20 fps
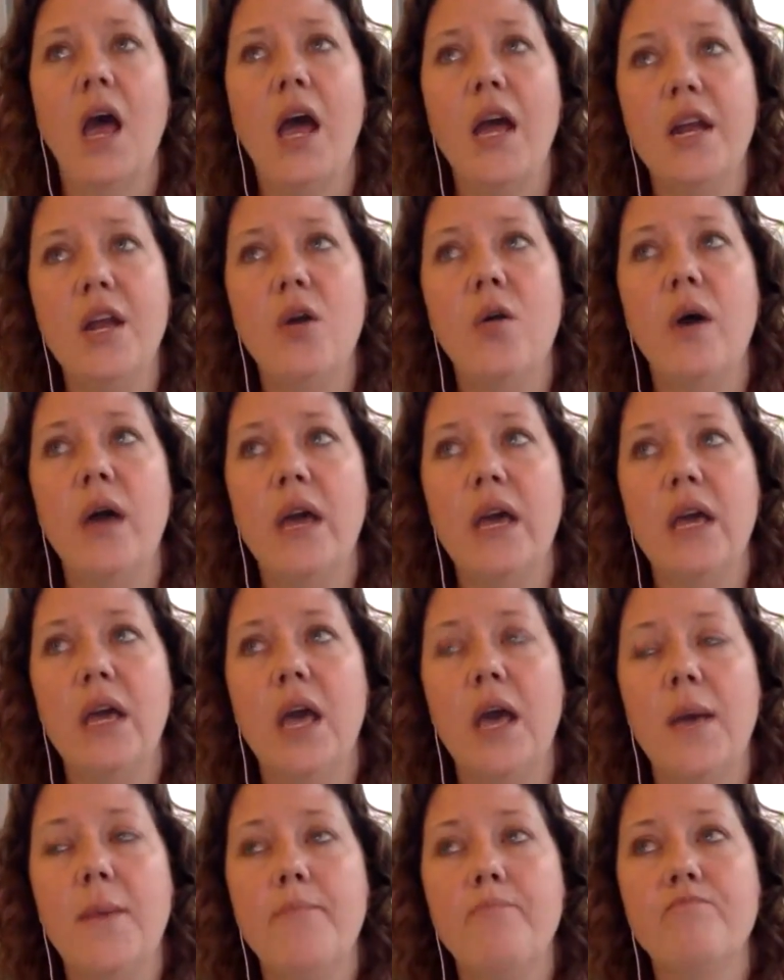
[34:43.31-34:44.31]
I know I
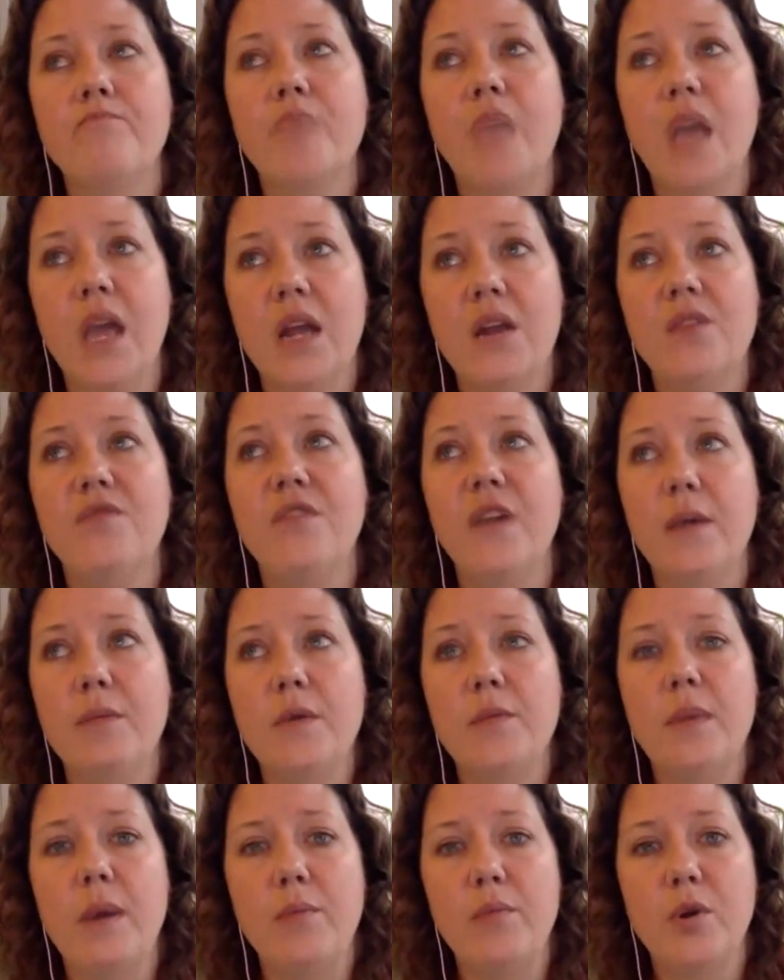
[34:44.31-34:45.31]
had a
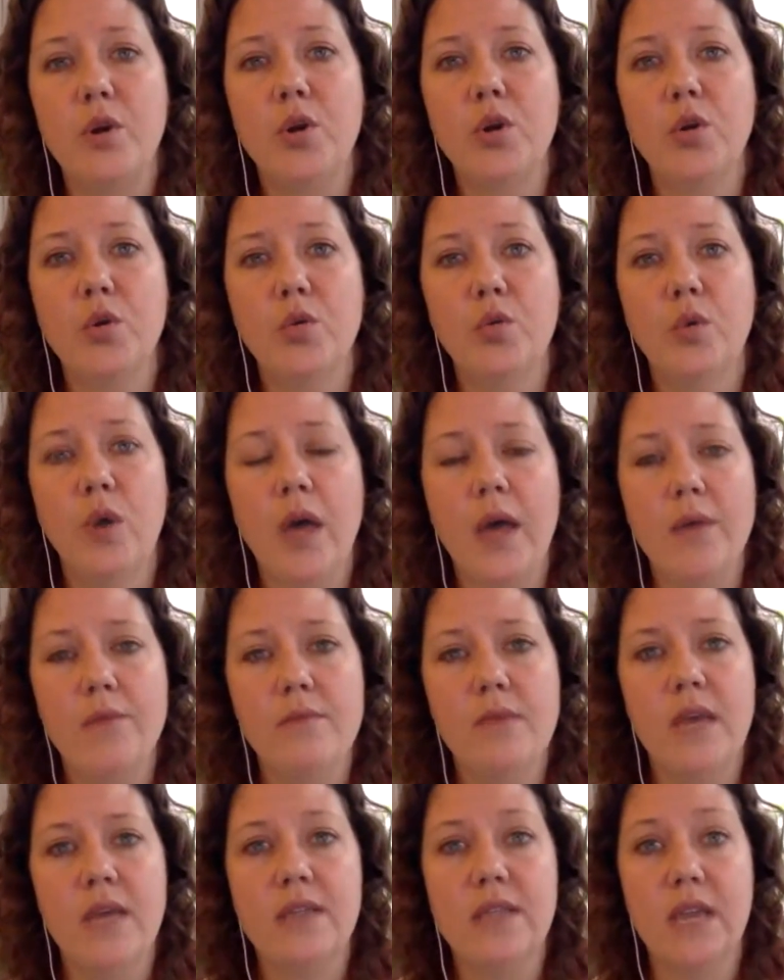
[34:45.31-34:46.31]
family member who,
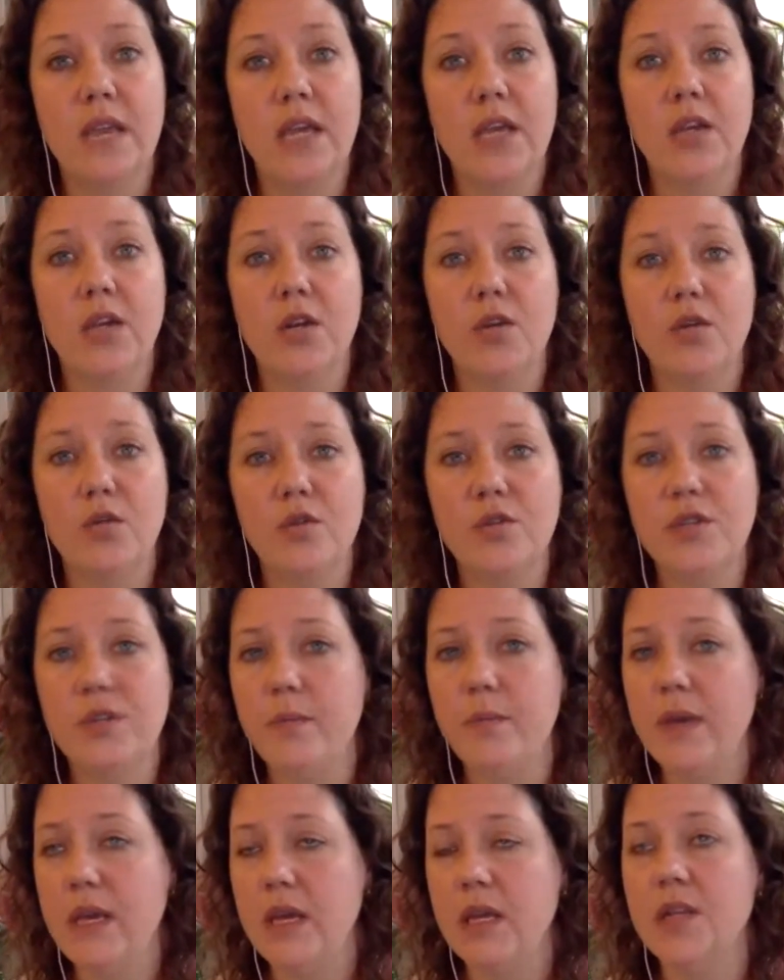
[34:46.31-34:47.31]
as I grew to
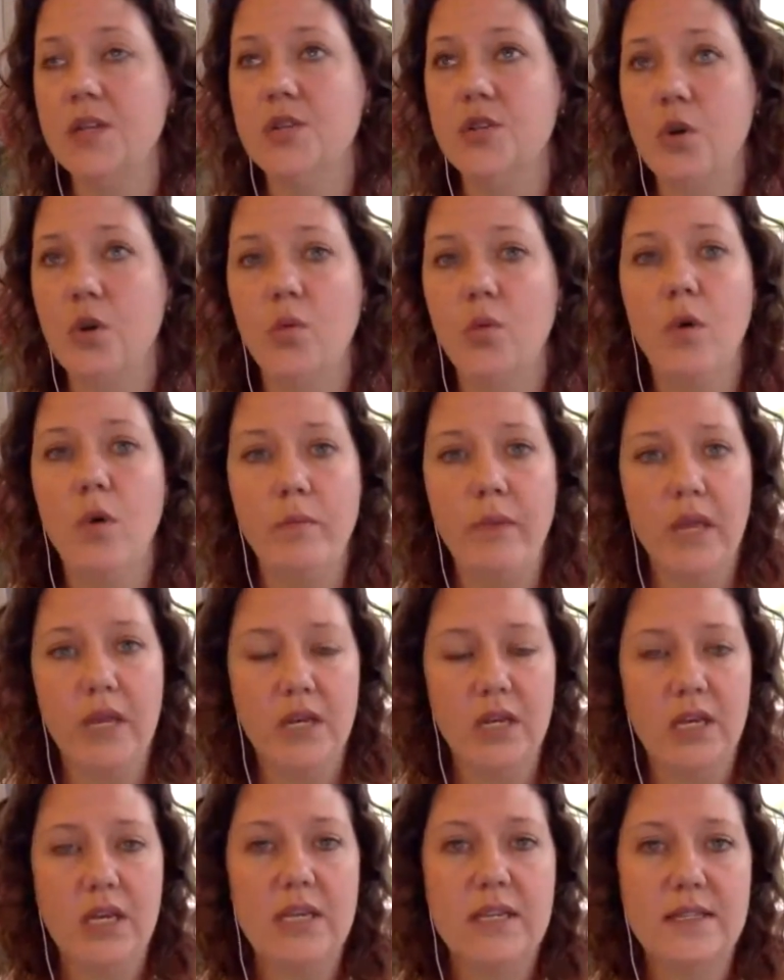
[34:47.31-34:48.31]
be an adult
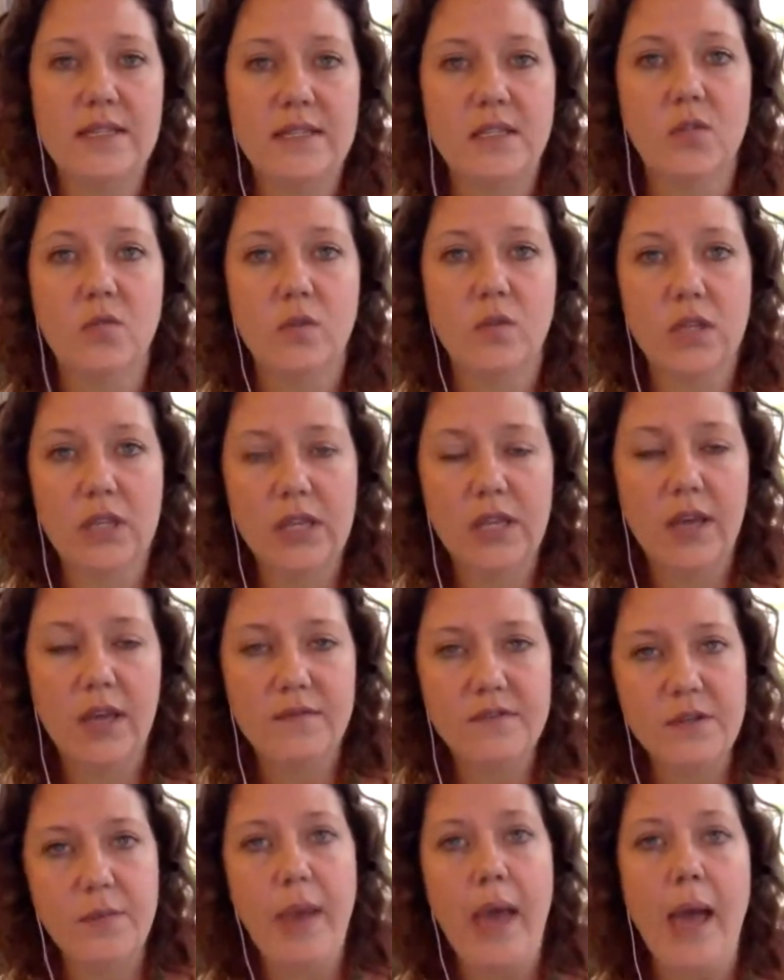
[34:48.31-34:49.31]
woman, he still really
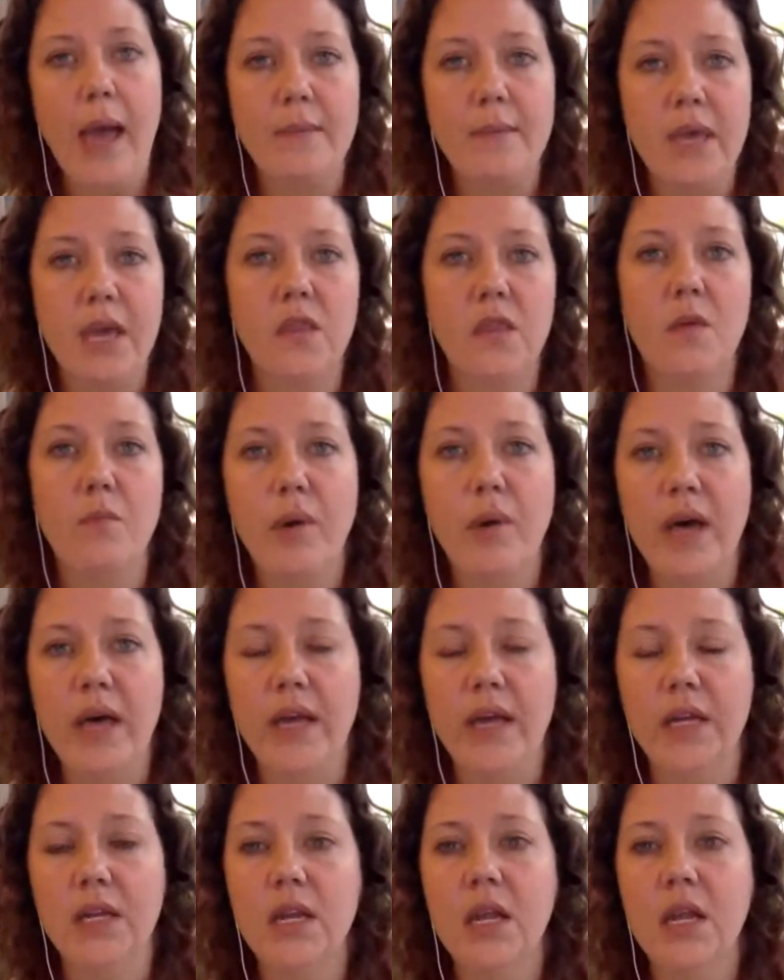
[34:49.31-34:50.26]
loved to pat me on the butt.